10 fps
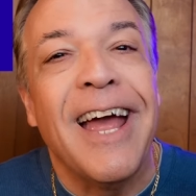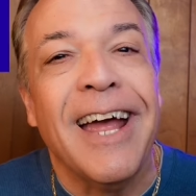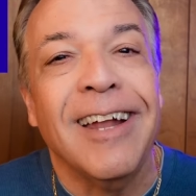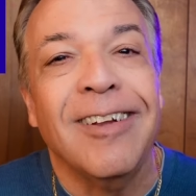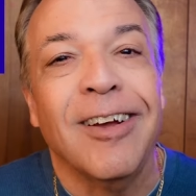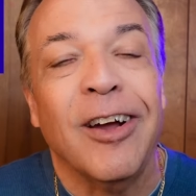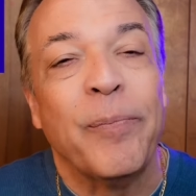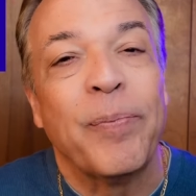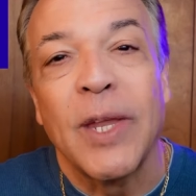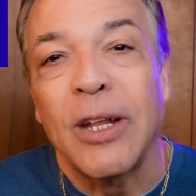And
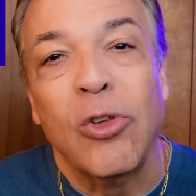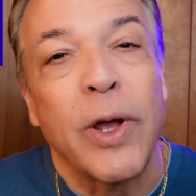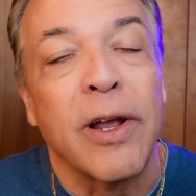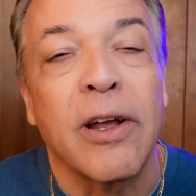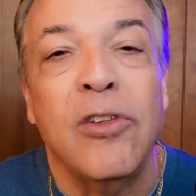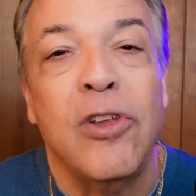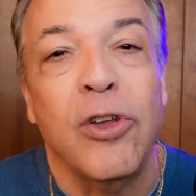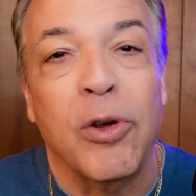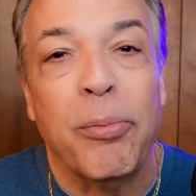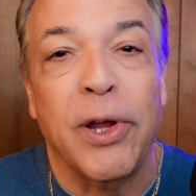um, this way, I can
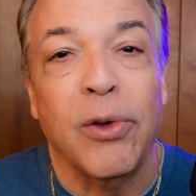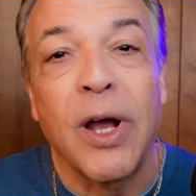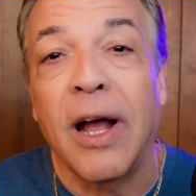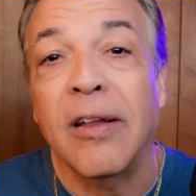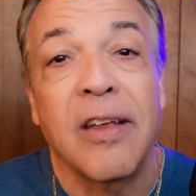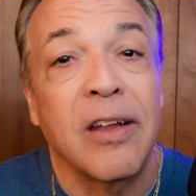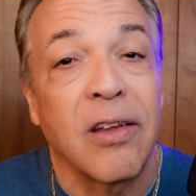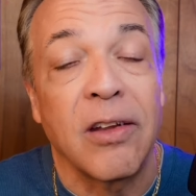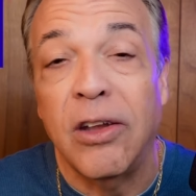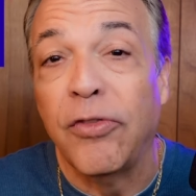continue to bring you
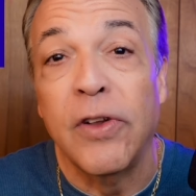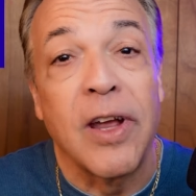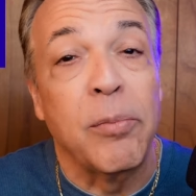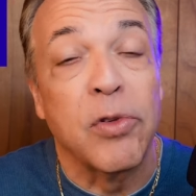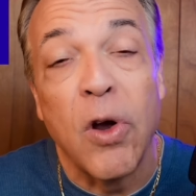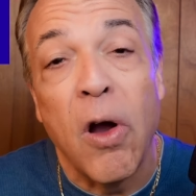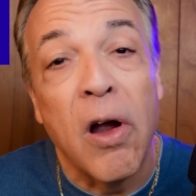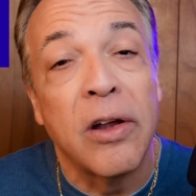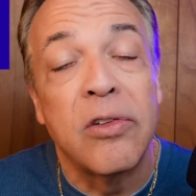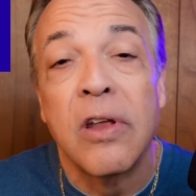content on different types of
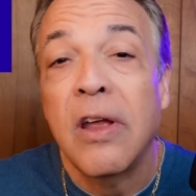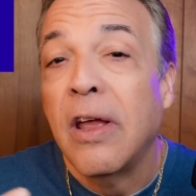cards,